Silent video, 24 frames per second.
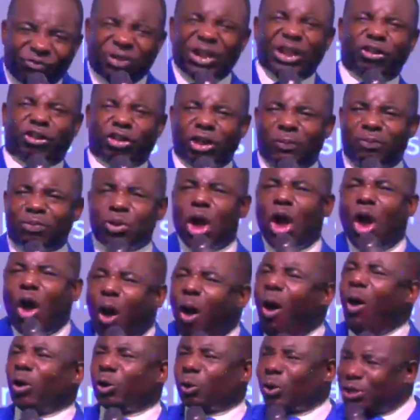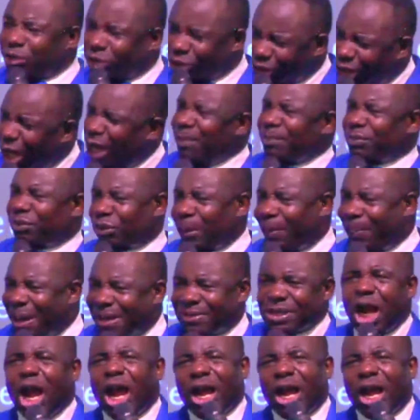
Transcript: vision always comes to pass.